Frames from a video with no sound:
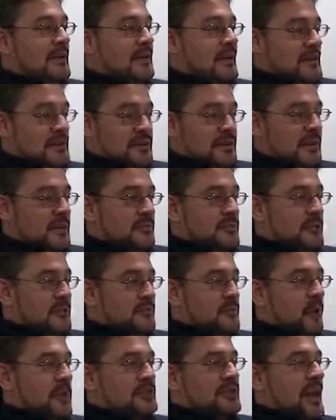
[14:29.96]
In terms
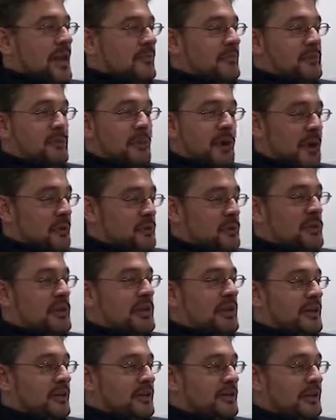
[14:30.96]
of what's happening while I'm
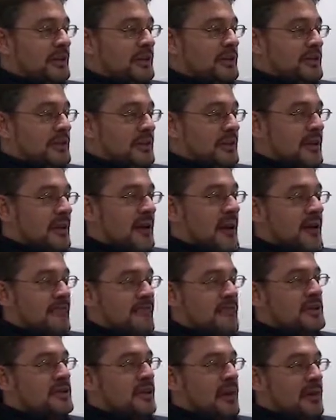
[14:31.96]
walking through,
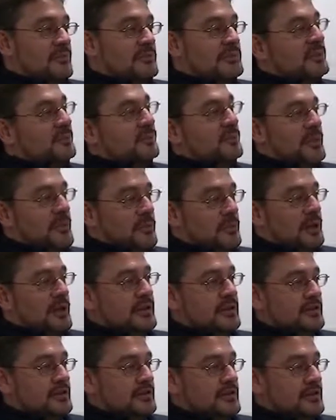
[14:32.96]
every time somebody
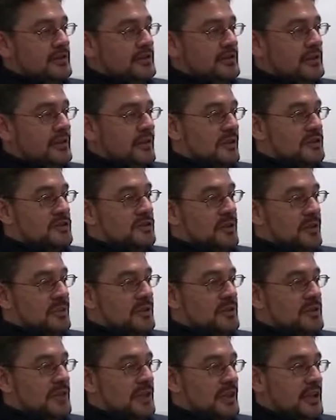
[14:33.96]
wins on a slot
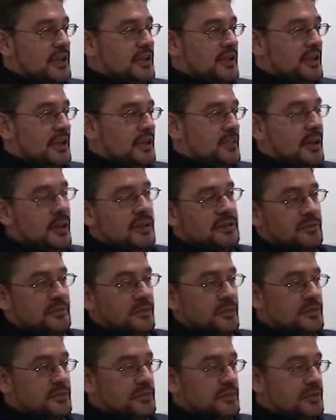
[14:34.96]
machine, it plays a
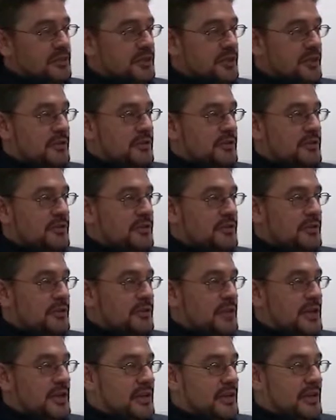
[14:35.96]
musical tune,
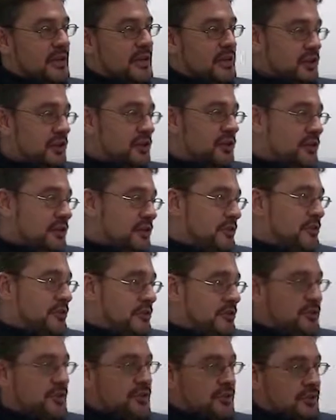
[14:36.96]
or either ka-chunk, ka-chunk,
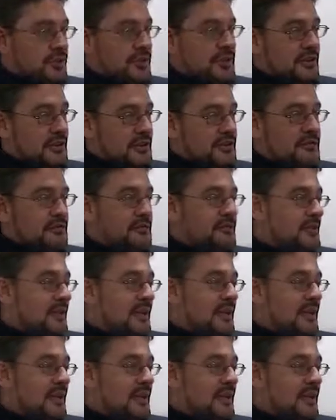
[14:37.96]
ka-chunk, ka-chunk, little,